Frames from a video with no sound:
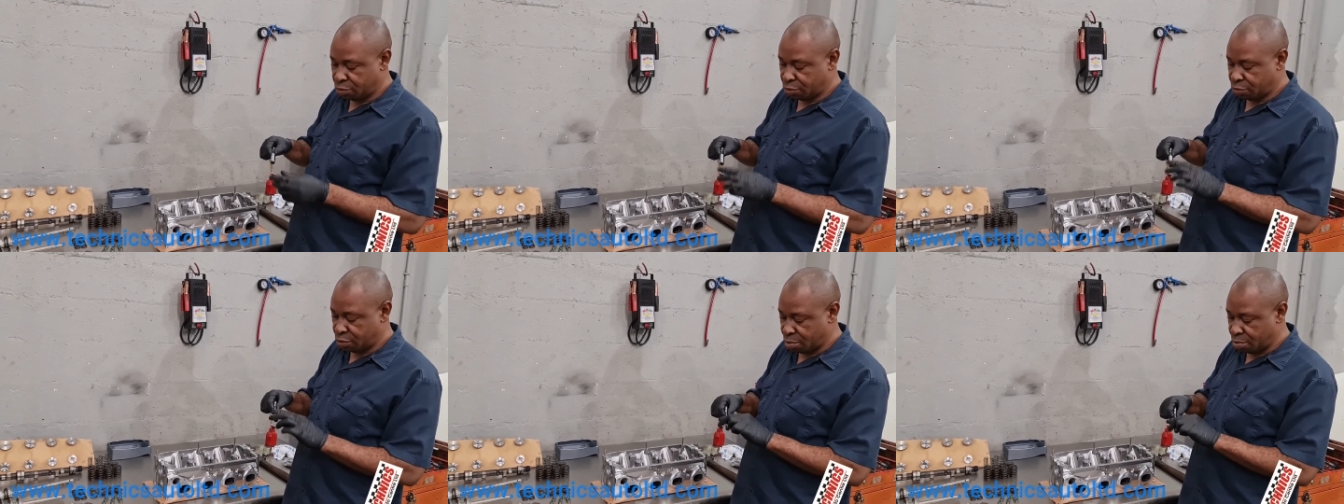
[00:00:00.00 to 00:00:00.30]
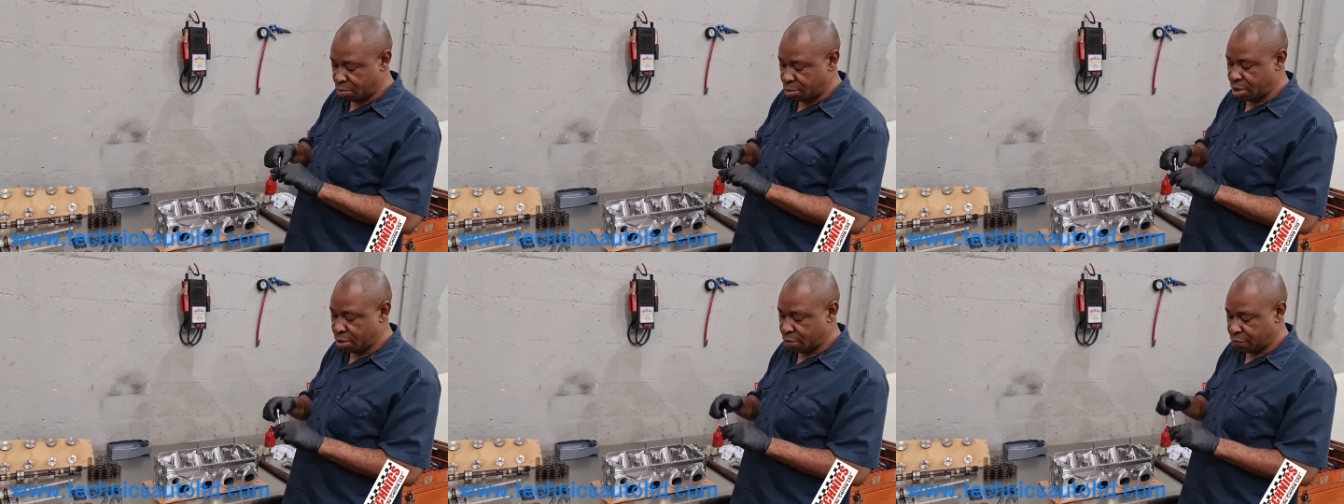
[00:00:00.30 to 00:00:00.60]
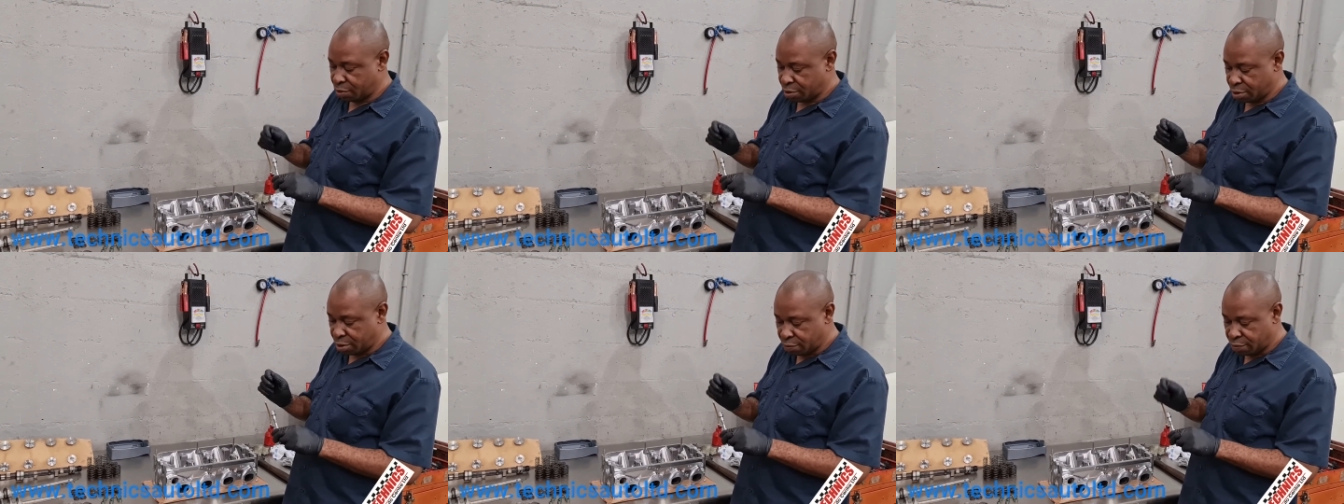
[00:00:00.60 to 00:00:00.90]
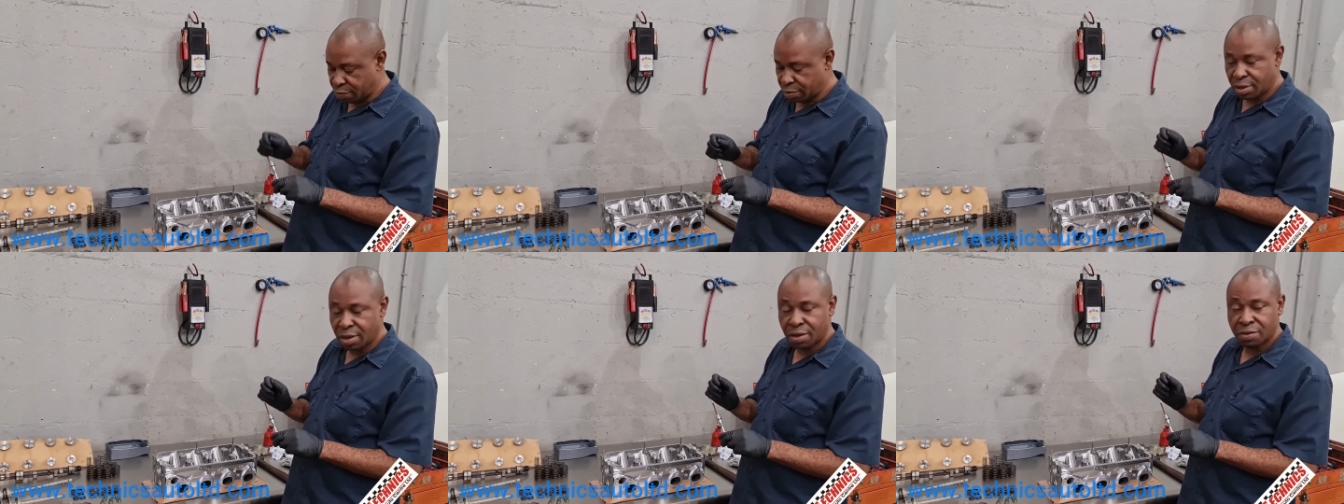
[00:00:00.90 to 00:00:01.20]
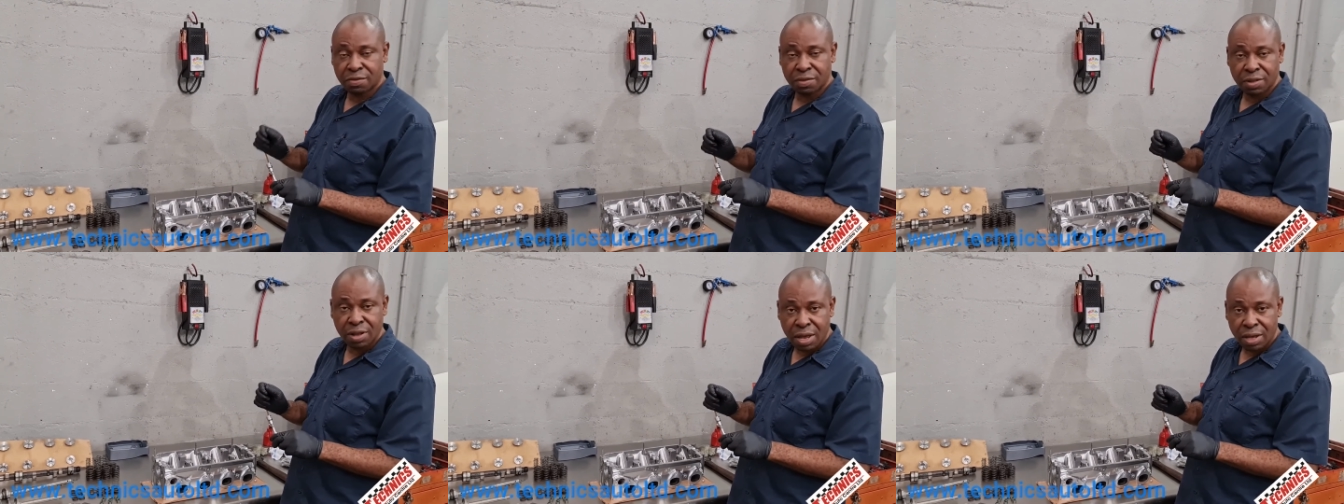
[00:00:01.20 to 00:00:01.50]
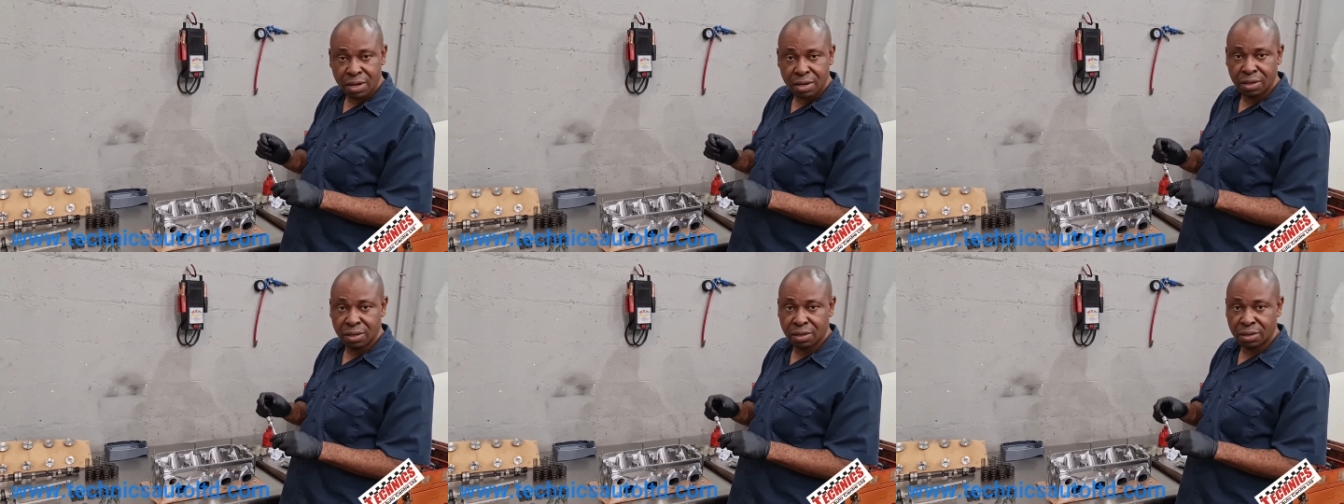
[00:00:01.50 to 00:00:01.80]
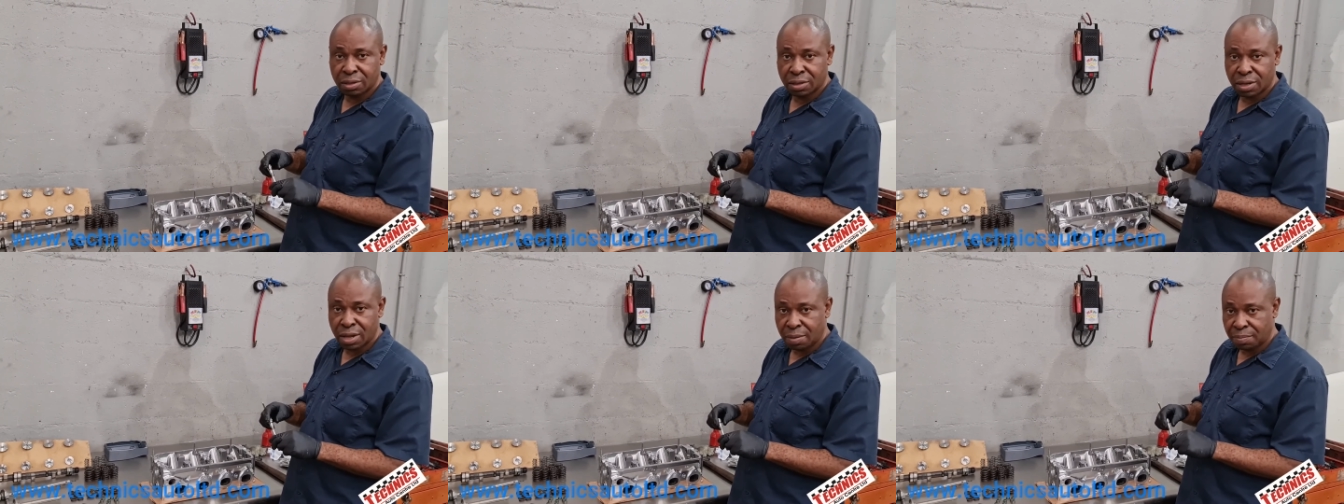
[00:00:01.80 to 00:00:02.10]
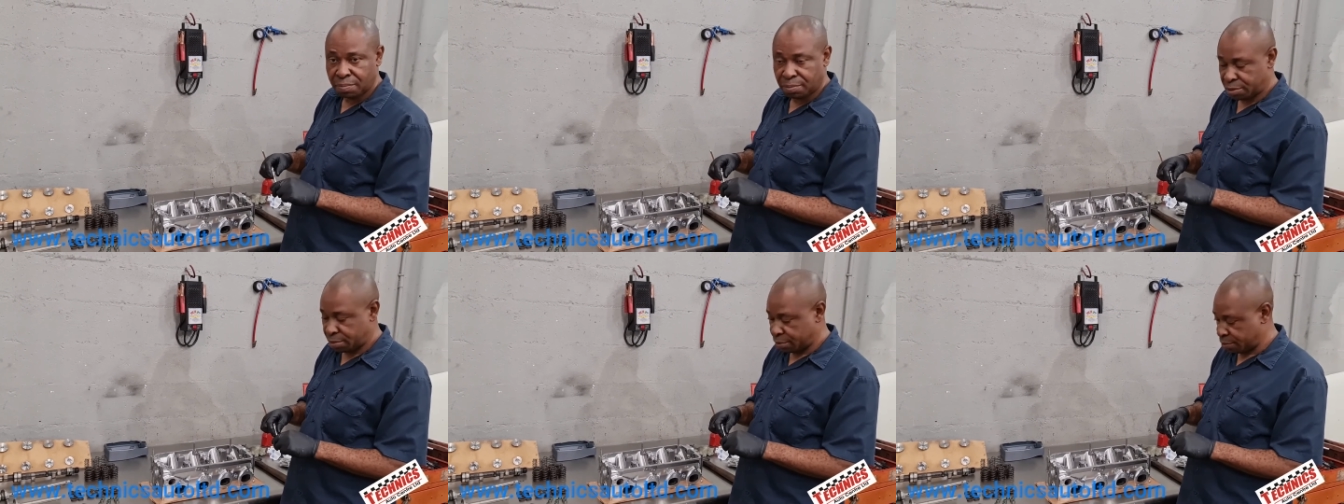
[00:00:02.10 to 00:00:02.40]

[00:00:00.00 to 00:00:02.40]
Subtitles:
Some you have to give it a slight little tap.